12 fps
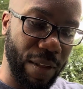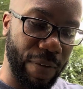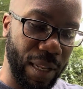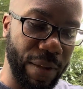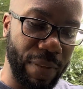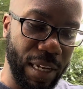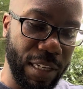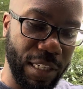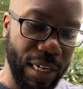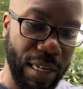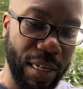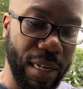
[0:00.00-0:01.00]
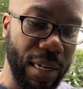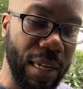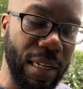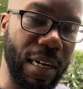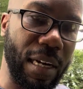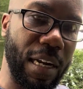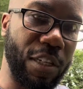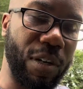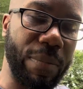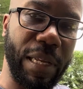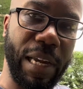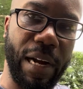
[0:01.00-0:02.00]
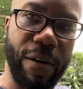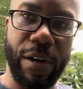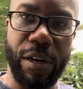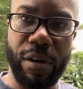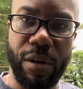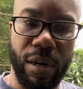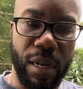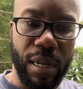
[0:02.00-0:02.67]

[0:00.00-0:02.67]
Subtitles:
leave the engine in, then I gotta drop the carrier,